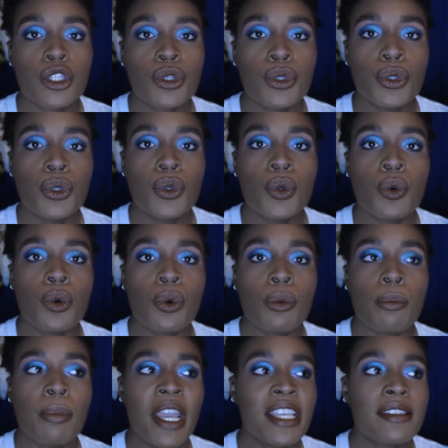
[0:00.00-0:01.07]
to
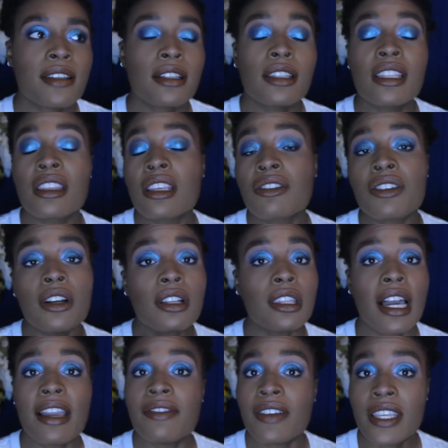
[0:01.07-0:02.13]
basically live her
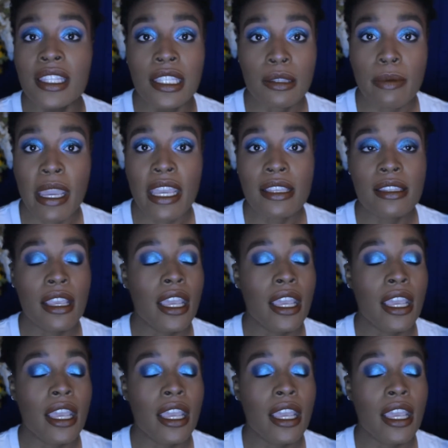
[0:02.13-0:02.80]
life in space